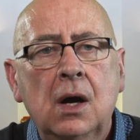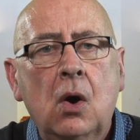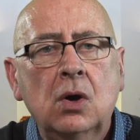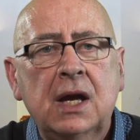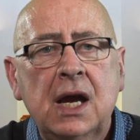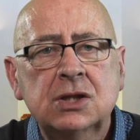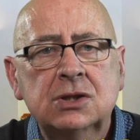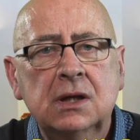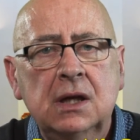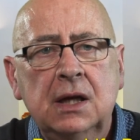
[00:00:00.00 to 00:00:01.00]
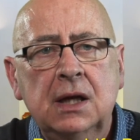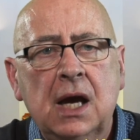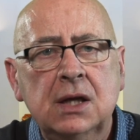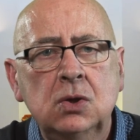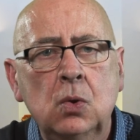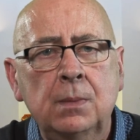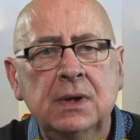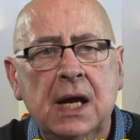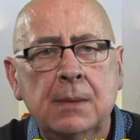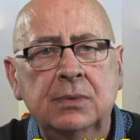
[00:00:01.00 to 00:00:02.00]
Occasionally, a
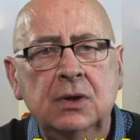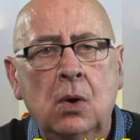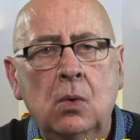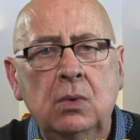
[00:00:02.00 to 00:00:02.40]
human embryo